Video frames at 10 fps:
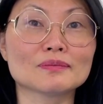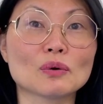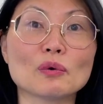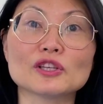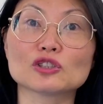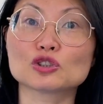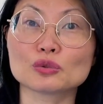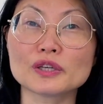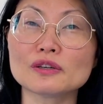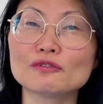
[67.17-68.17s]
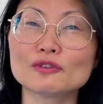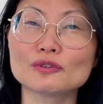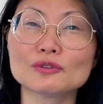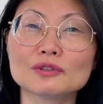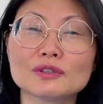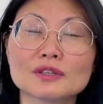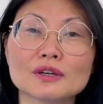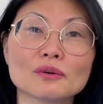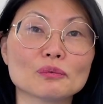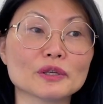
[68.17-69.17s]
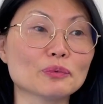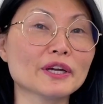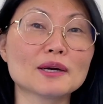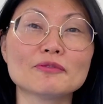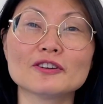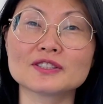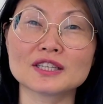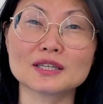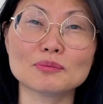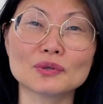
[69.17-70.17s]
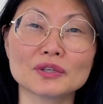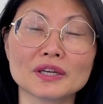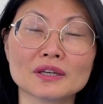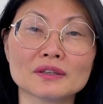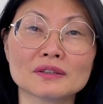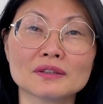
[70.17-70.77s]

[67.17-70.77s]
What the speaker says: When you're chewing your food, when you wake up first thing in the morning?